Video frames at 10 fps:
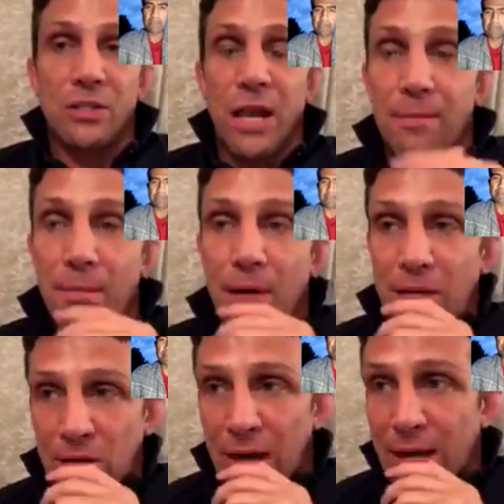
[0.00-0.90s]
and my
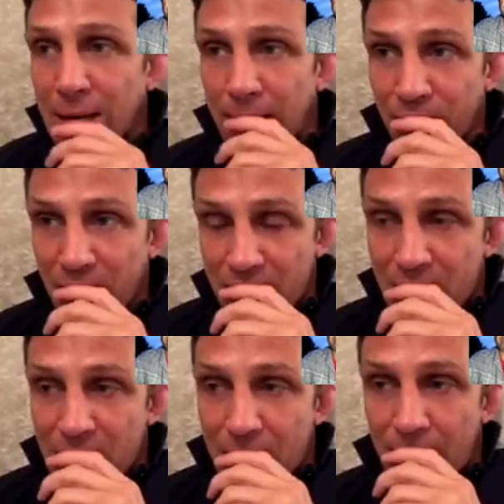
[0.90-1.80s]
trainer,
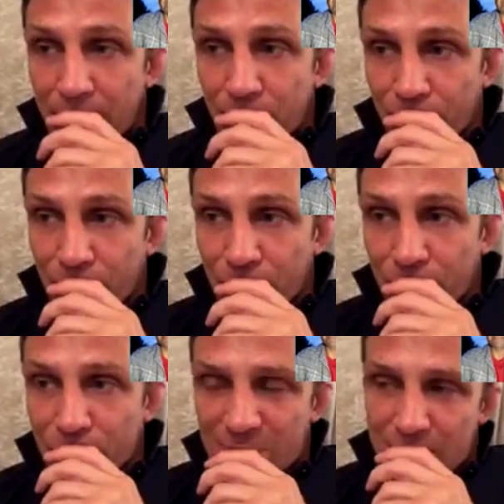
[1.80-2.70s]
a
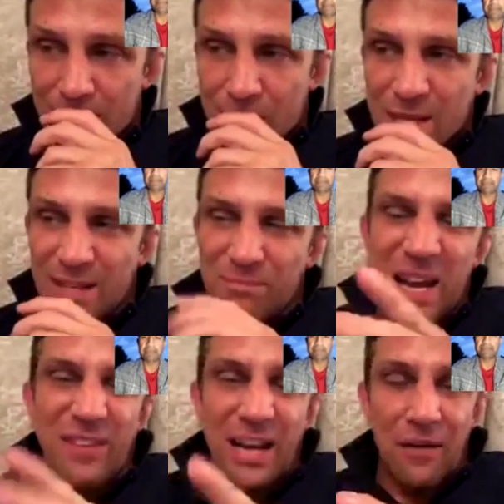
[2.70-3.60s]
bit
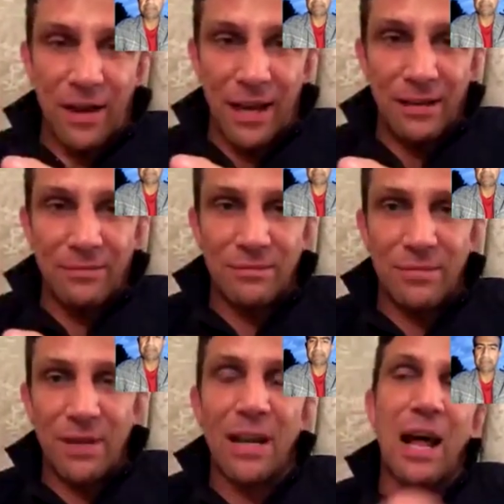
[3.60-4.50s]
of a love-hate.
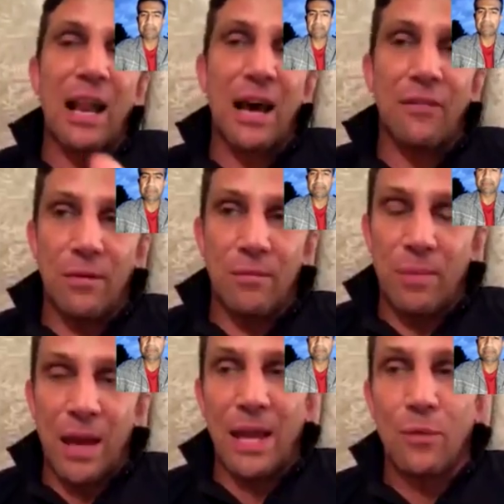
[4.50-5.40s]
I love him,
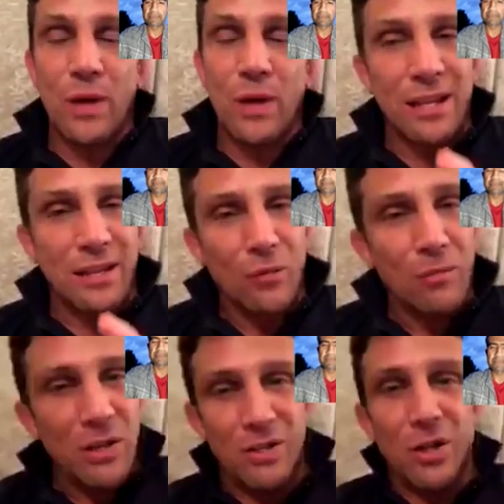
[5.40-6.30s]
but he
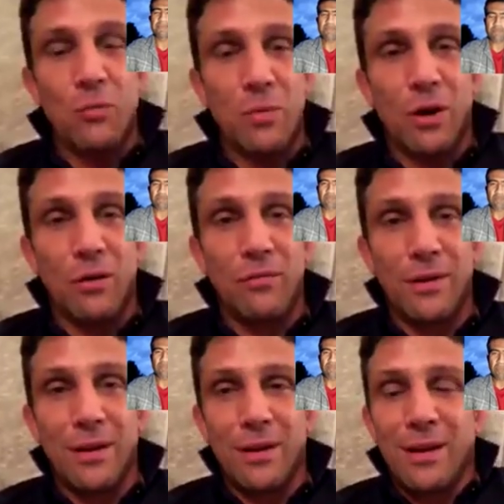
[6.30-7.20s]
almost told me off.
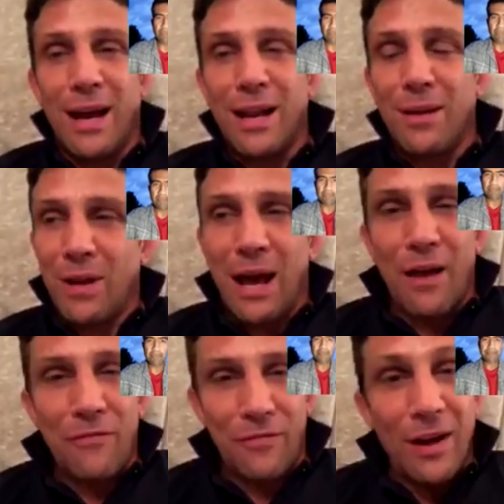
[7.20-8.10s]
And I'm like, I
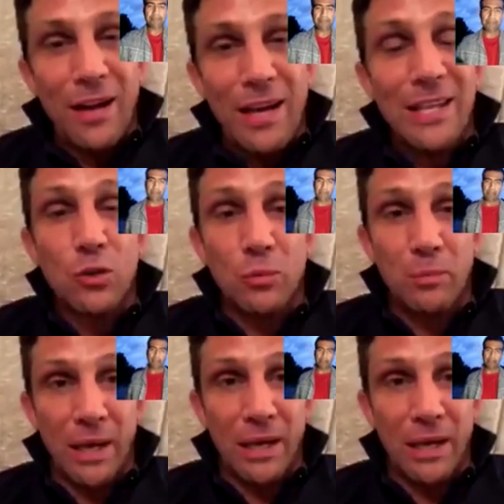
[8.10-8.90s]
felt a little bit